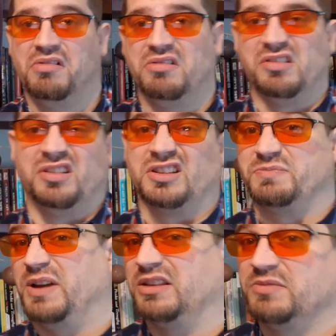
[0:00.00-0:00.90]
you'd
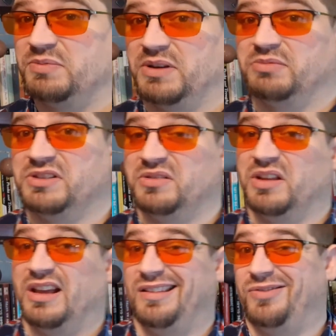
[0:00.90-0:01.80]
expect them to be able to do
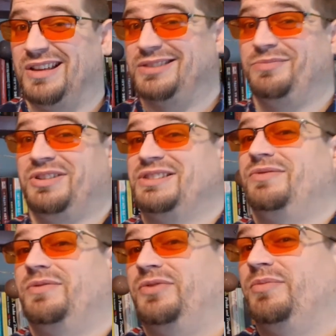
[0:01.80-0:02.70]
that. If that's
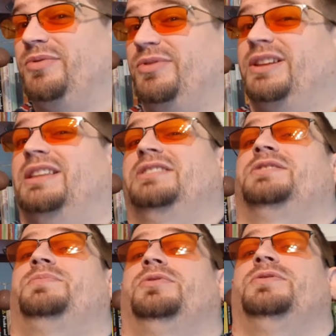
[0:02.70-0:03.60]
impressive in football, then that
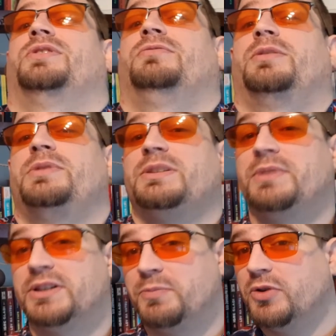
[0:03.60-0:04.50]
just proves that rugby's a
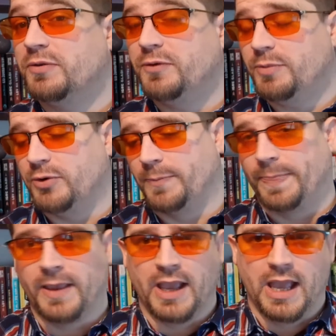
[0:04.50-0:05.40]
better sport than
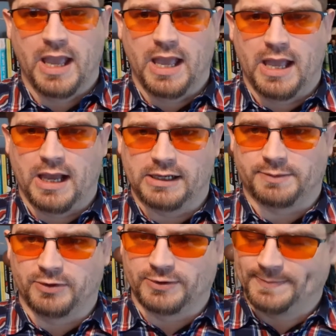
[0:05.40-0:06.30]
football, I
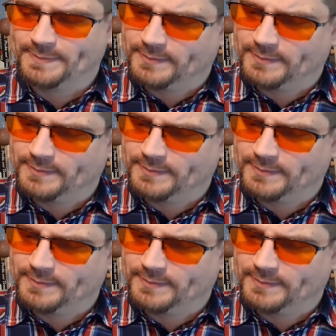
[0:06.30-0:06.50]
suppose.